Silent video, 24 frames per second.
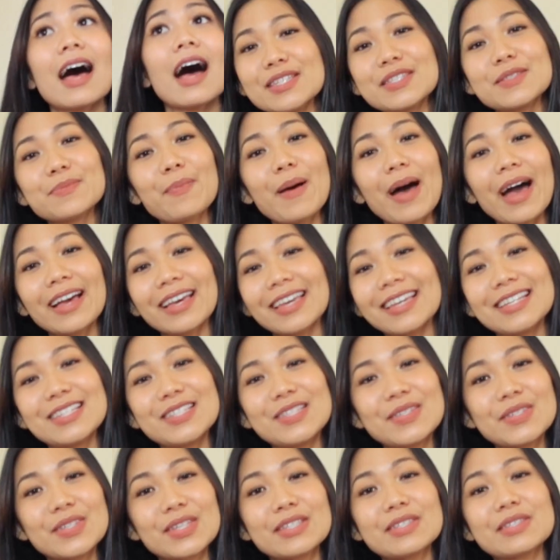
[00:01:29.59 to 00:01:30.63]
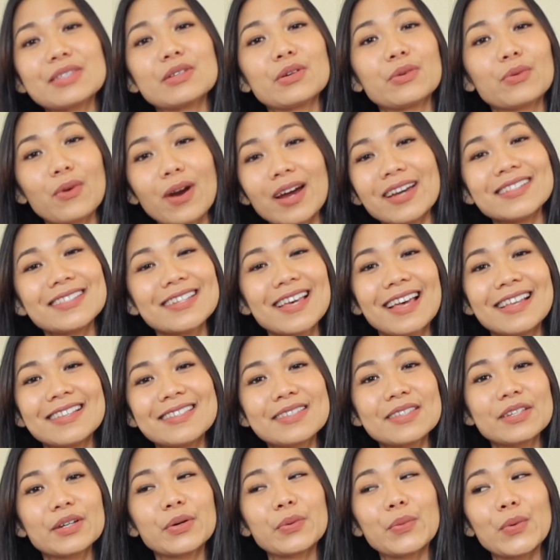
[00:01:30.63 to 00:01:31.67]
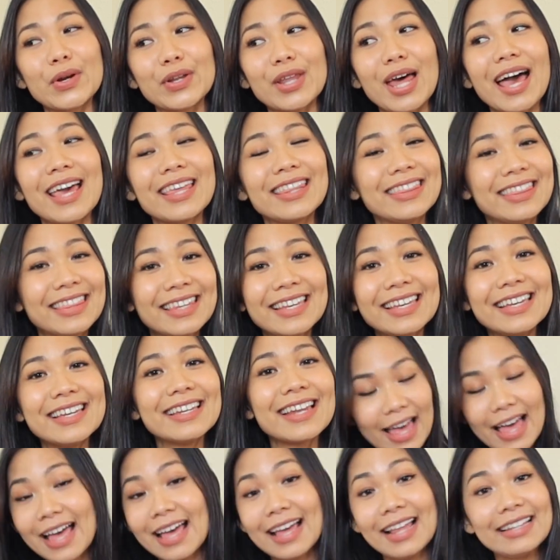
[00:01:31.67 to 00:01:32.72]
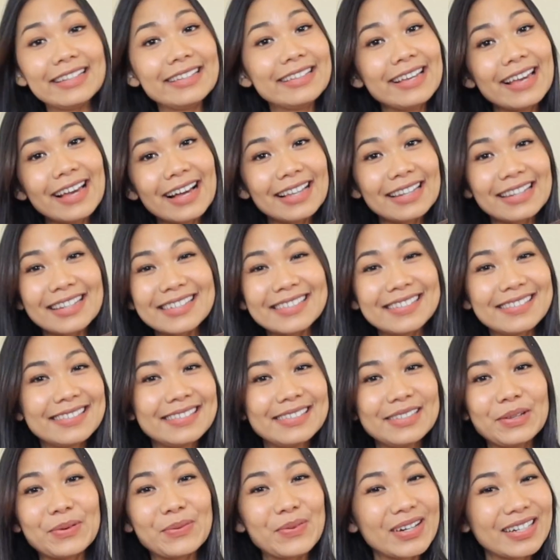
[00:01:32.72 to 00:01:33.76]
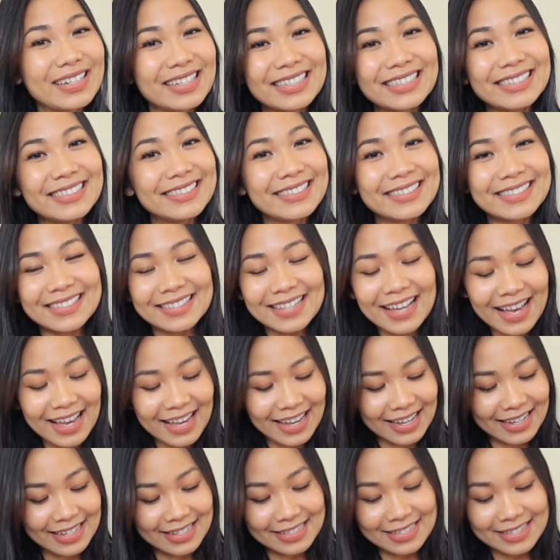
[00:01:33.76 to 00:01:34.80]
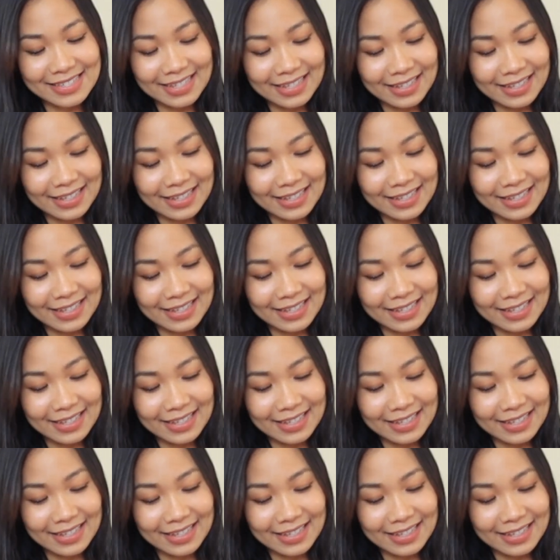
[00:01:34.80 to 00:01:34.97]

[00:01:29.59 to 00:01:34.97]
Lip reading: This bag is just the right answer what I need. And yeah, let's see what inside.